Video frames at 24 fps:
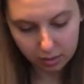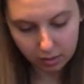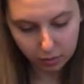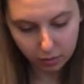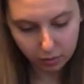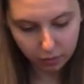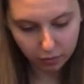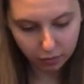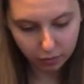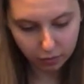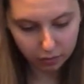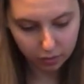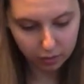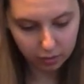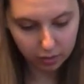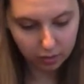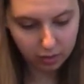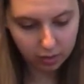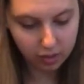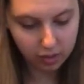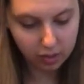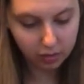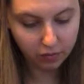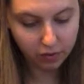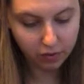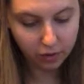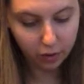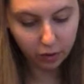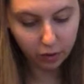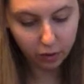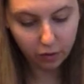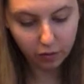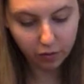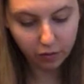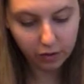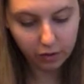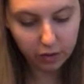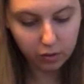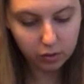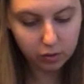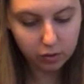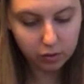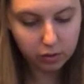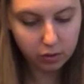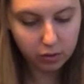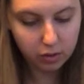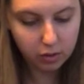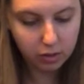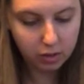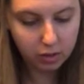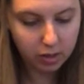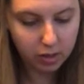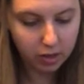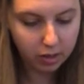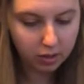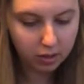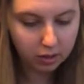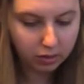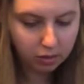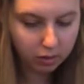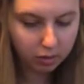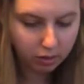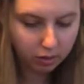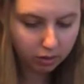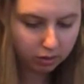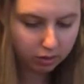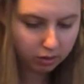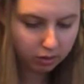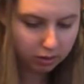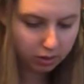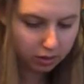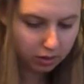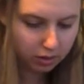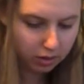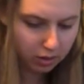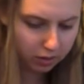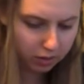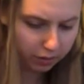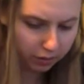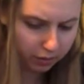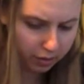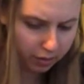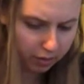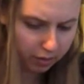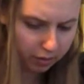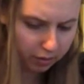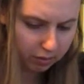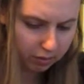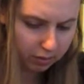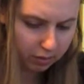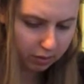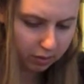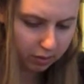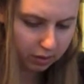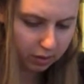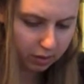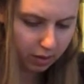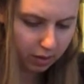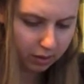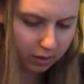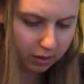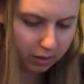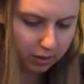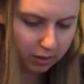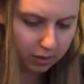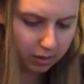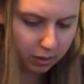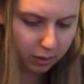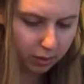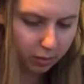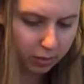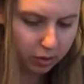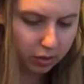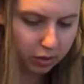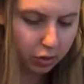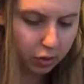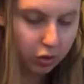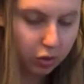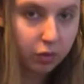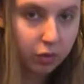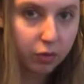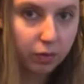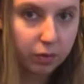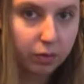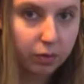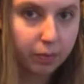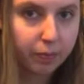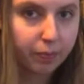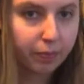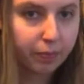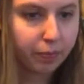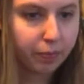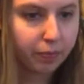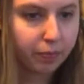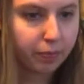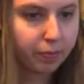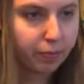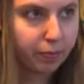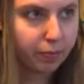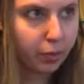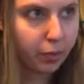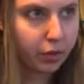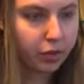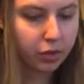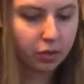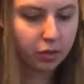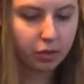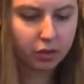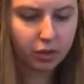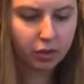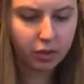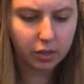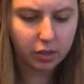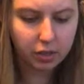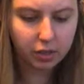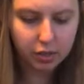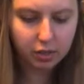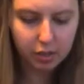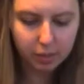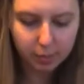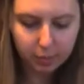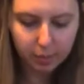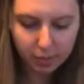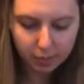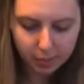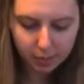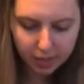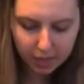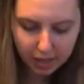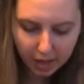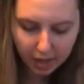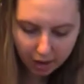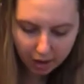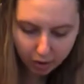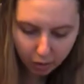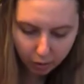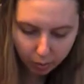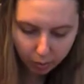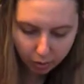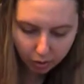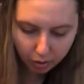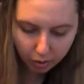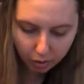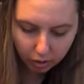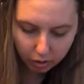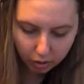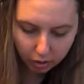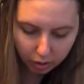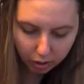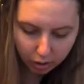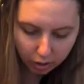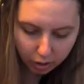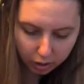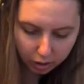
this one for this finger. Your fingers, the nails are different sizes. This one, your pointer seems to be narrower